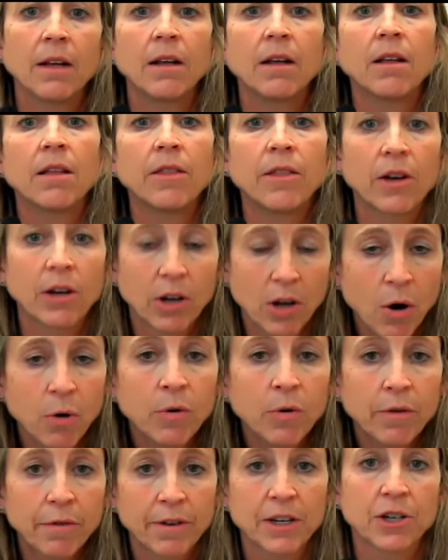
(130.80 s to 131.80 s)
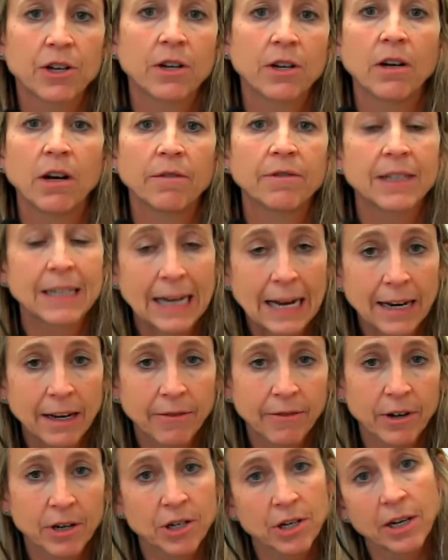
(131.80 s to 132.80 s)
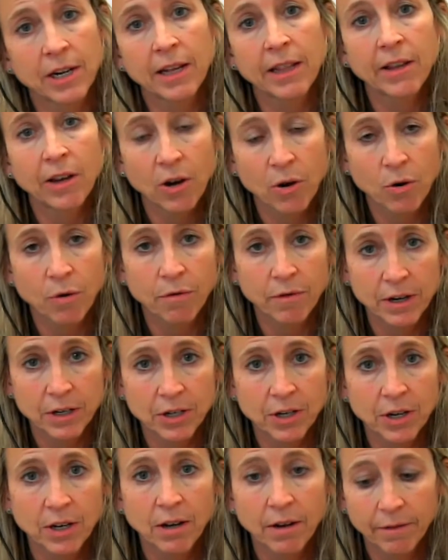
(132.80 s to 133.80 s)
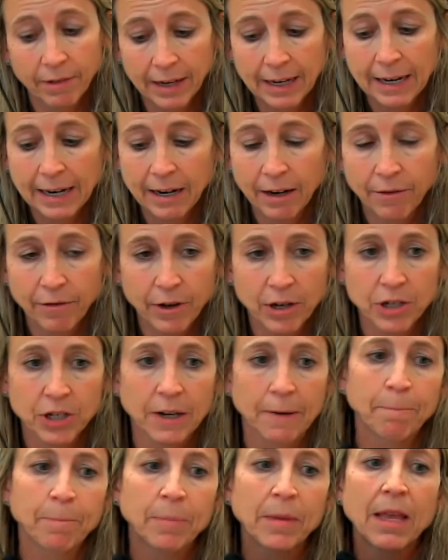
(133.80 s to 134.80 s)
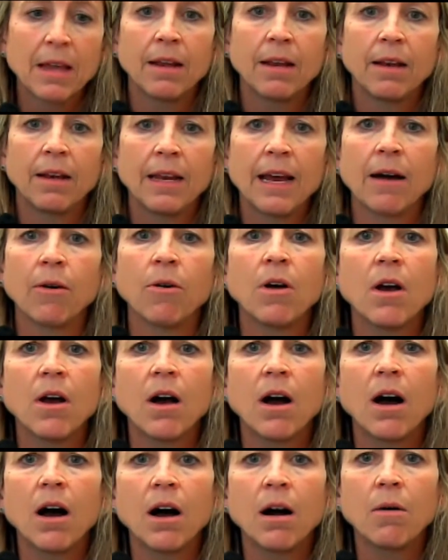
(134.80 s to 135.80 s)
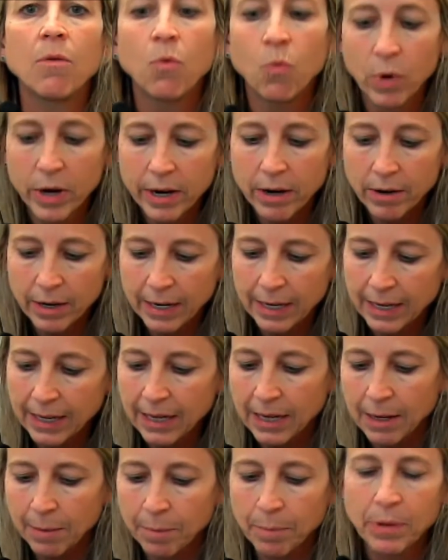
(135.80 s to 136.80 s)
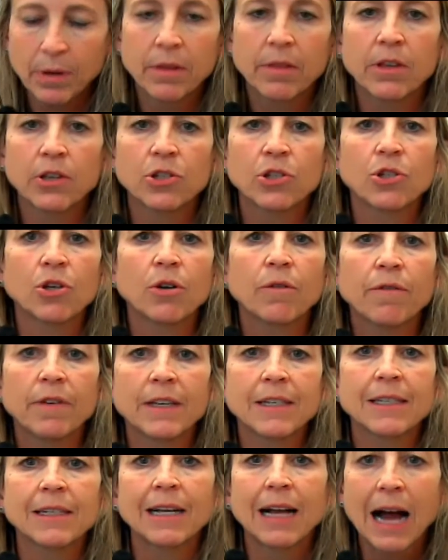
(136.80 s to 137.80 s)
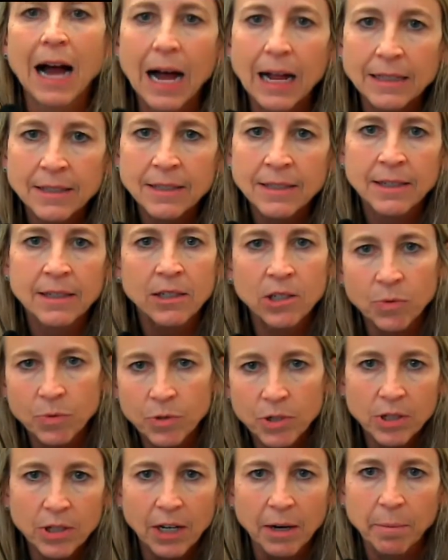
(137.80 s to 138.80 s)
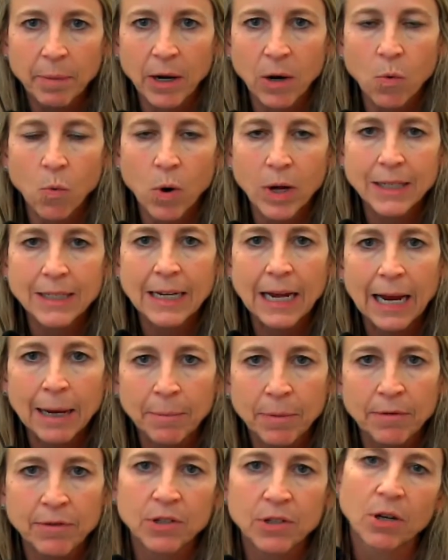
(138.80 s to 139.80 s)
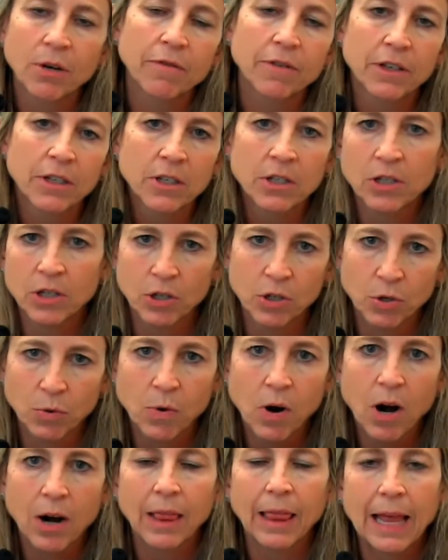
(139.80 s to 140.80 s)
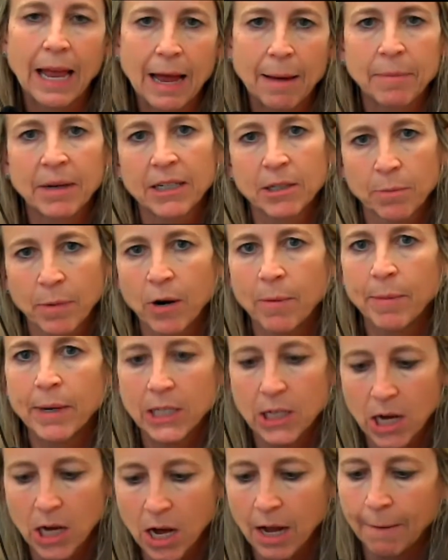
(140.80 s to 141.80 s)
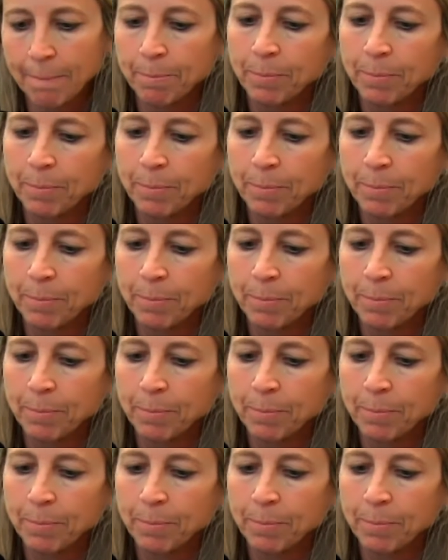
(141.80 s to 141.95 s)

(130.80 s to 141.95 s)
the coefficient of static friction and the coefficient of kinetic friction. Now, we are going to keep the surface constant, so we're just going to pick one type of surface to do our lab experiment on.